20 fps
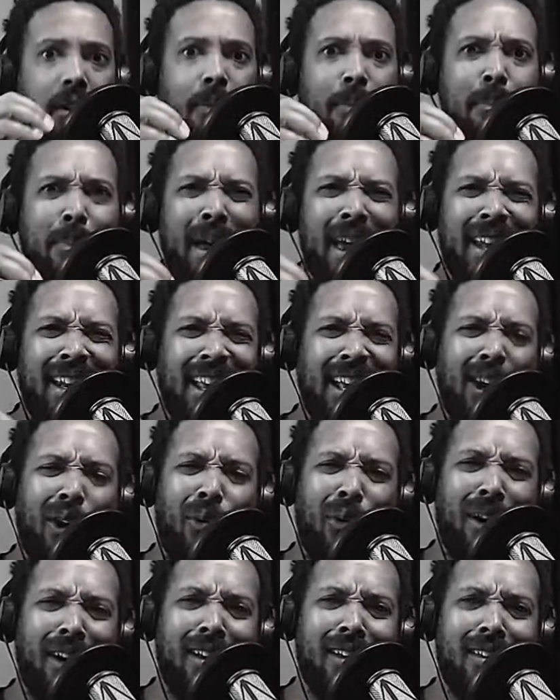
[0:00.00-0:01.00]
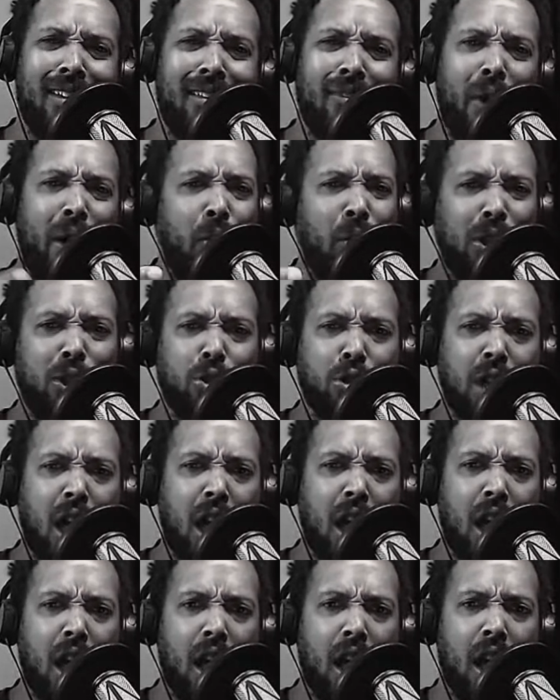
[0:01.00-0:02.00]
man, nigga, what? Wait, what you
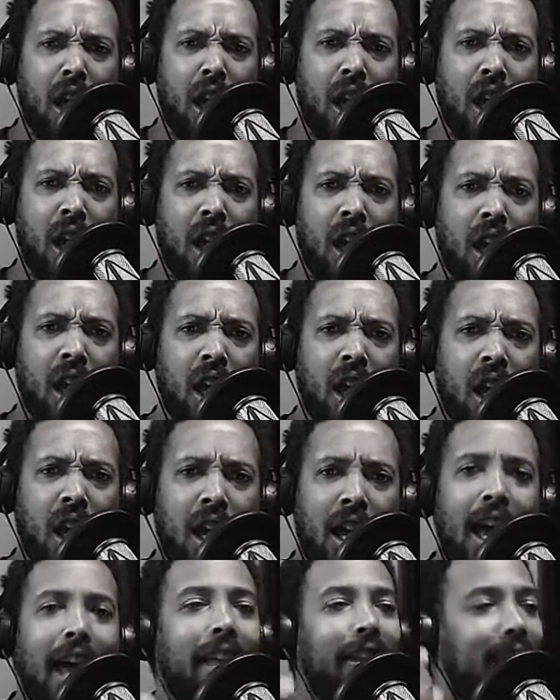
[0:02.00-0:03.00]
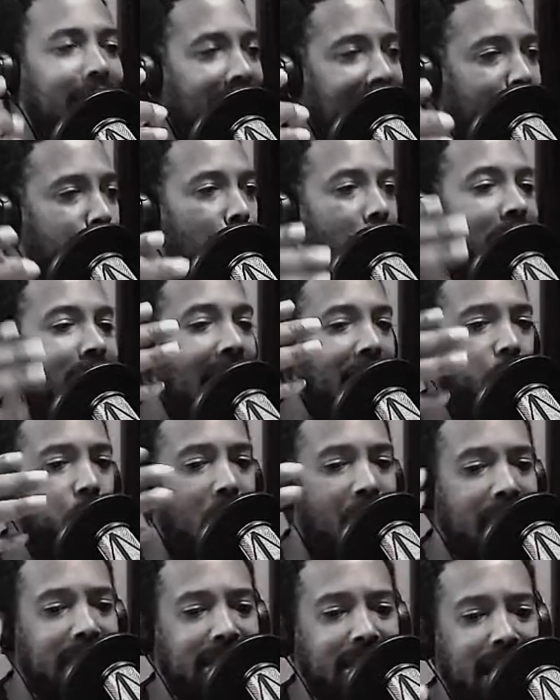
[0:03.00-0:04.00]
say? That's
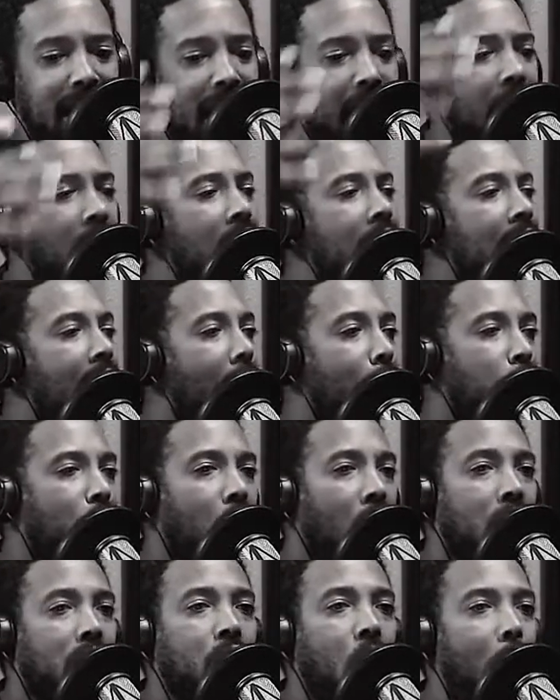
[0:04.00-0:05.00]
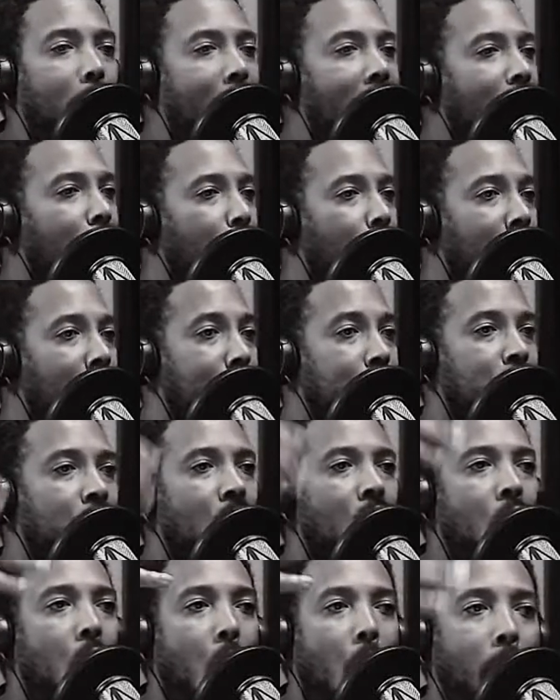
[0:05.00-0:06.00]
why I said I'm calling all my Crips,
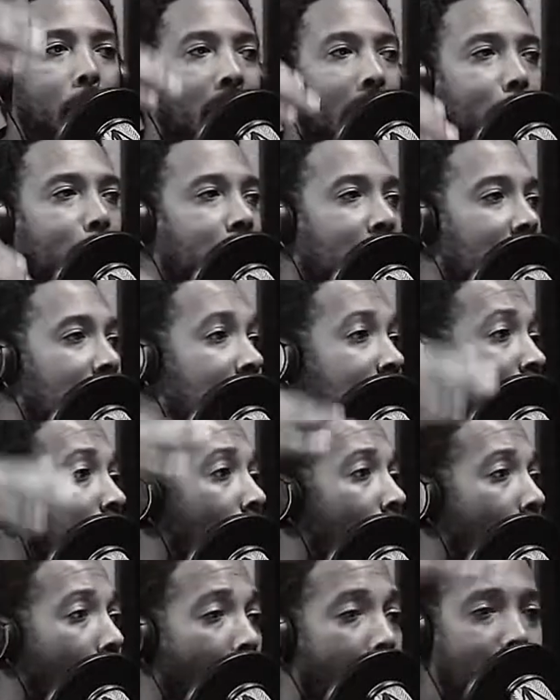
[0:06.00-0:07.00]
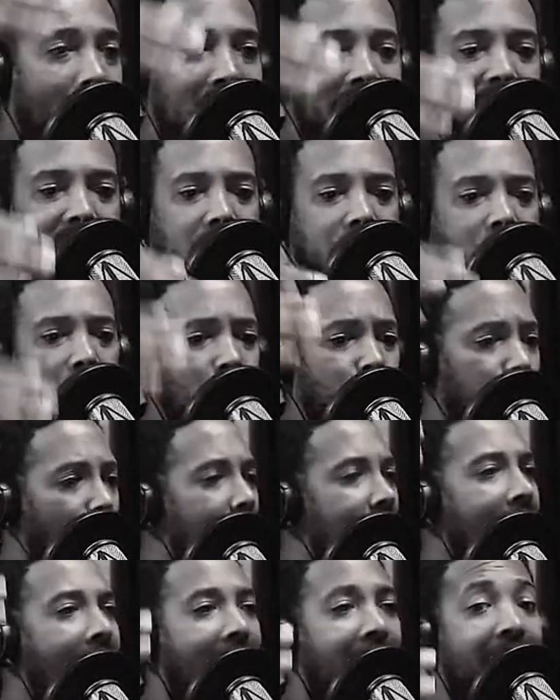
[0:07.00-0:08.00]
all my Bloods, all my 6-0s. Where
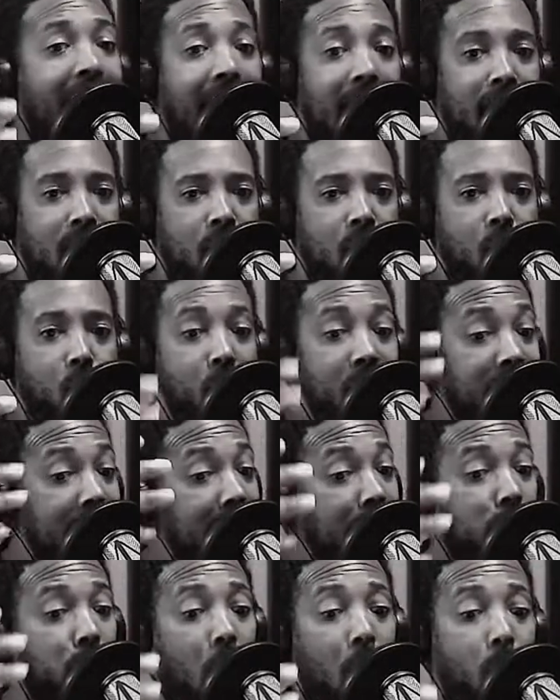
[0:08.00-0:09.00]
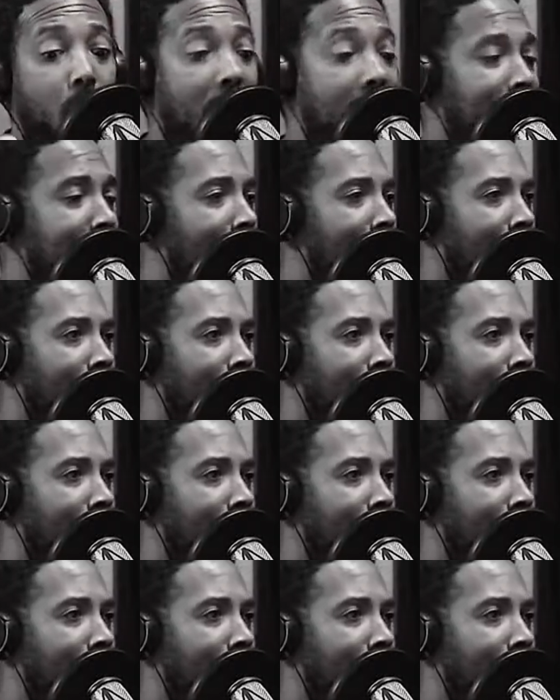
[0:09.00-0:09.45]
y'all at? We need y'all right now.